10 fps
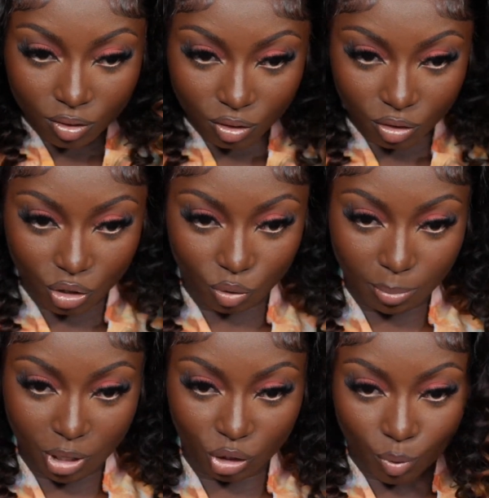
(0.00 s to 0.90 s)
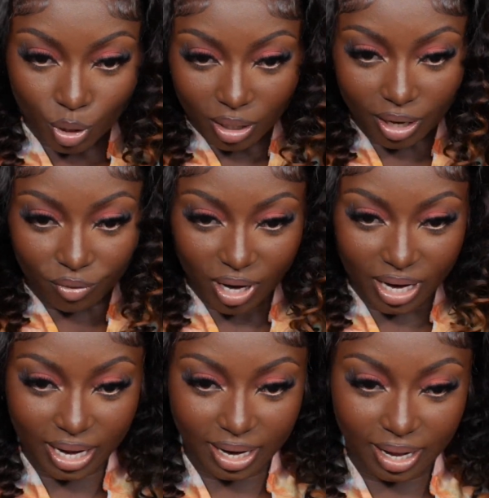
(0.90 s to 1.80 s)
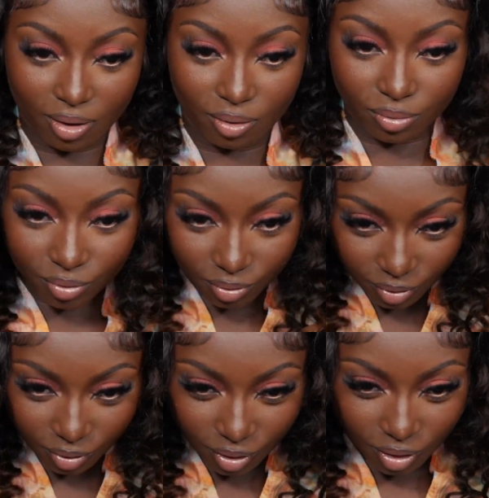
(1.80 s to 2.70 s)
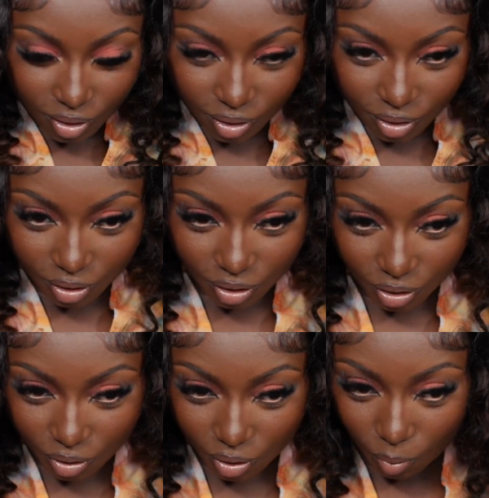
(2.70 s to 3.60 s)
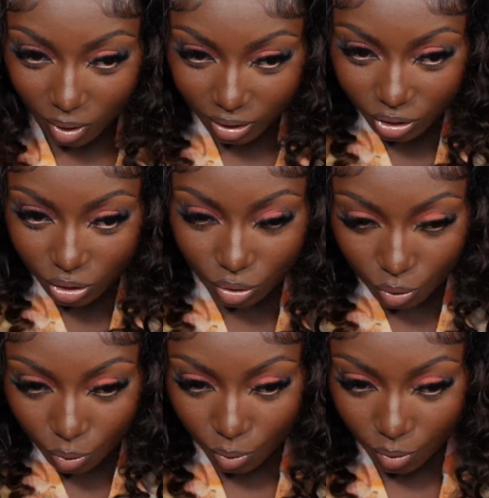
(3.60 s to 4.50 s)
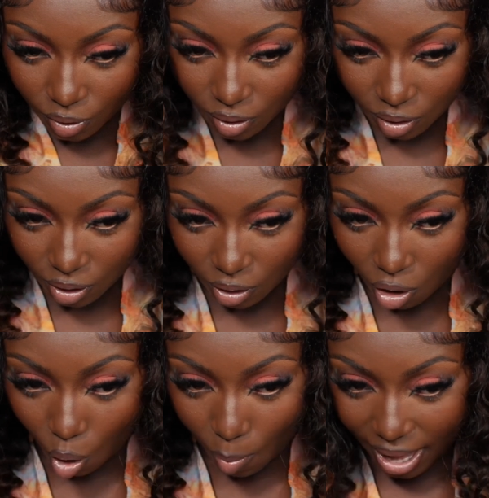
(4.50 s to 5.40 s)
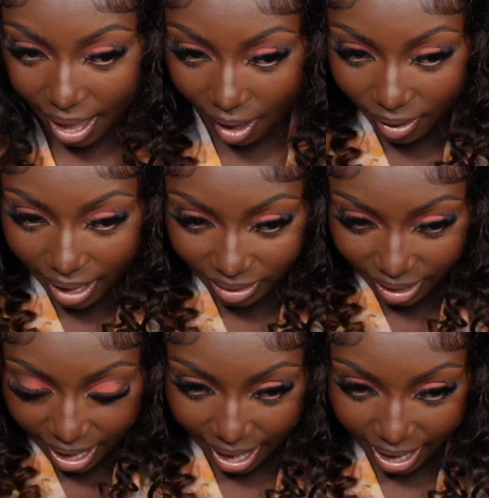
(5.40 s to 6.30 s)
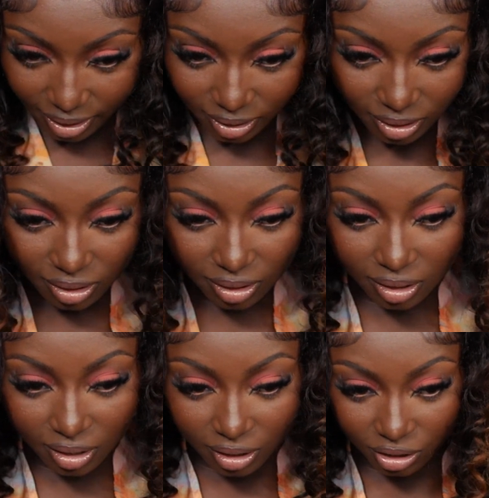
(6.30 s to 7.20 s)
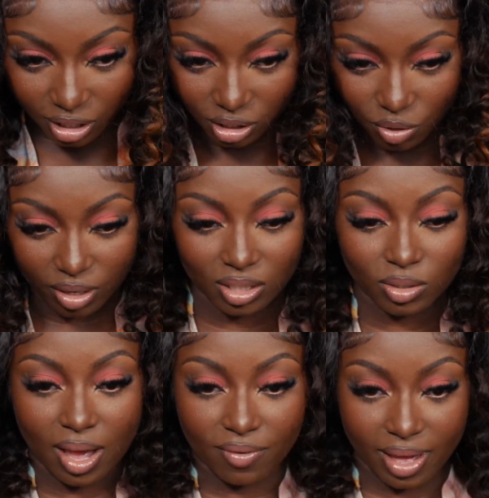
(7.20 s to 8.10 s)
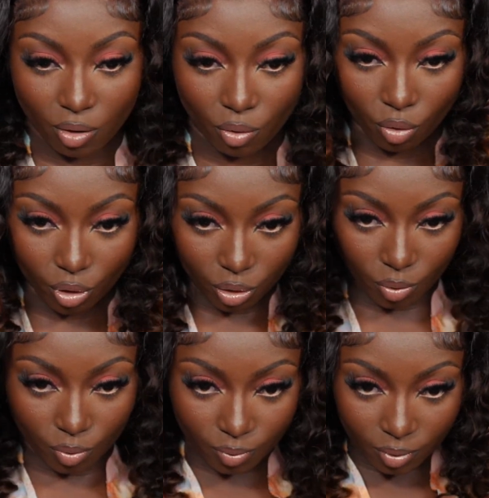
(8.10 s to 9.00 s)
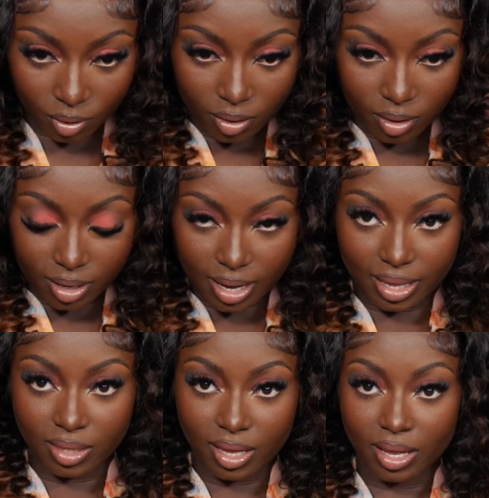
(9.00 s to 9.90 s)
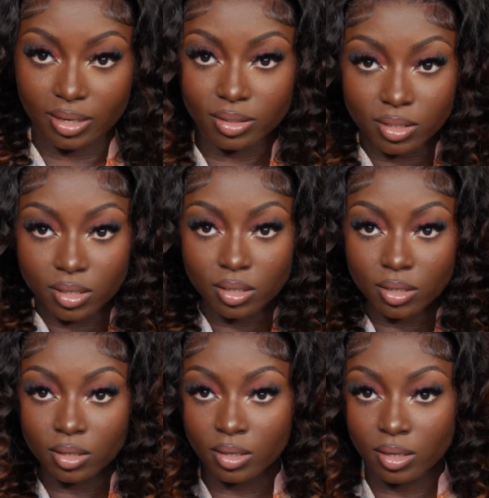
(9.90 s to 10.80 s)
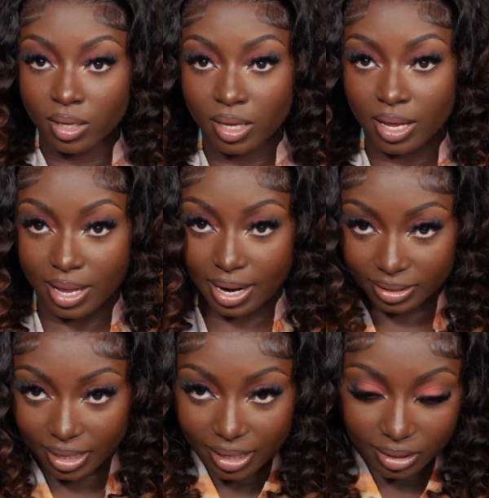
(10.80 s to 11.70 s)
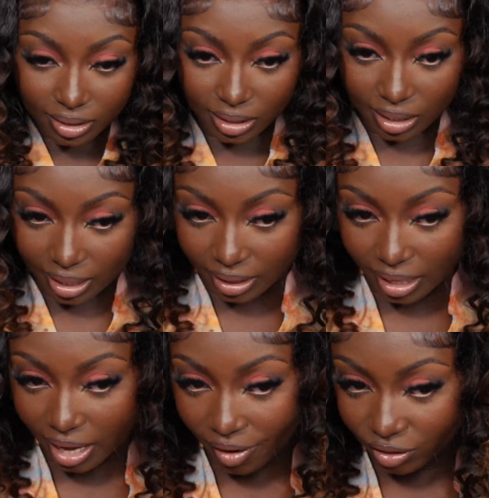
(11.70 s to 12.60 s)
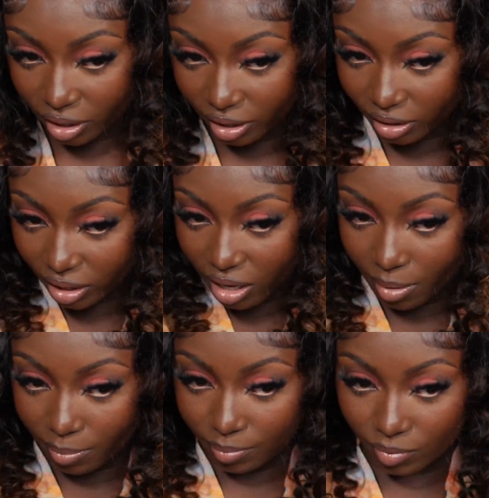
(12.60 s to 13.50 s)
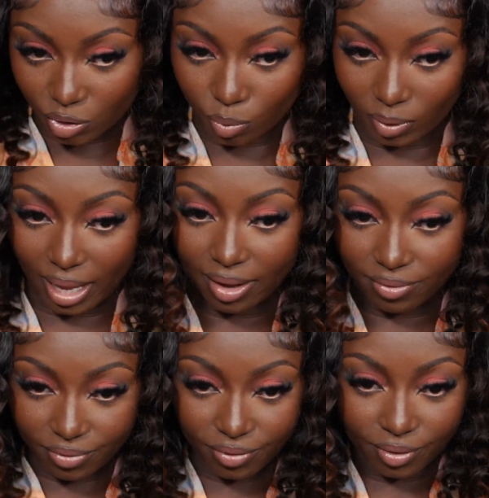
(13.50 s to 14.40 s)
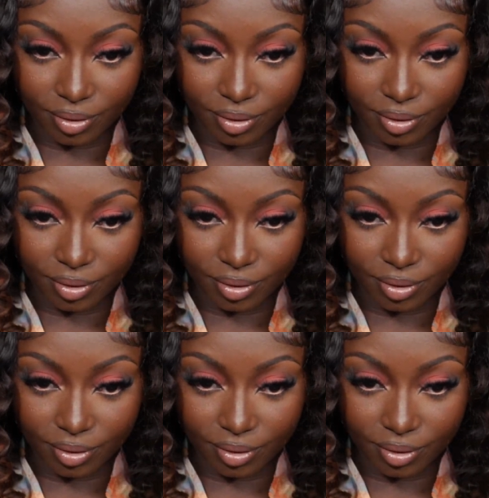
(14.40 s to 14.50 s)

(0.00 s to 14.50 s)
So you just want to make sure you're like raking it out. You don't want to comb it out at the ends, just so you can still have that coil at the ends. And as I can see, like the hair is starting to come to life,